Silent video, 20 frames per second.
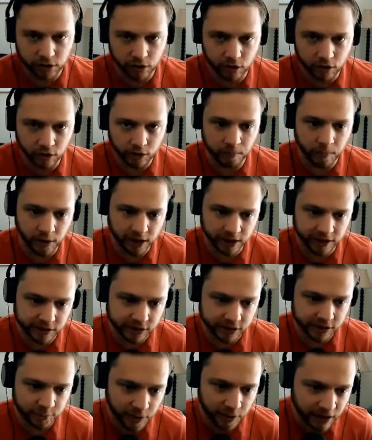on my
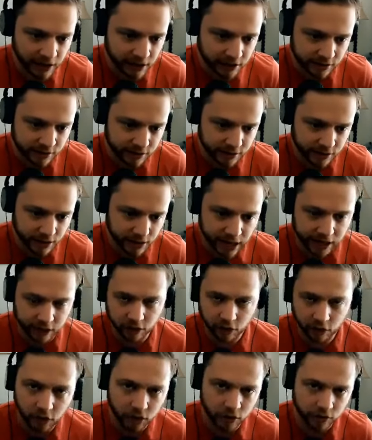space at
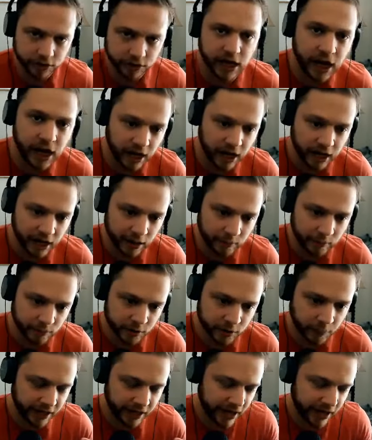all times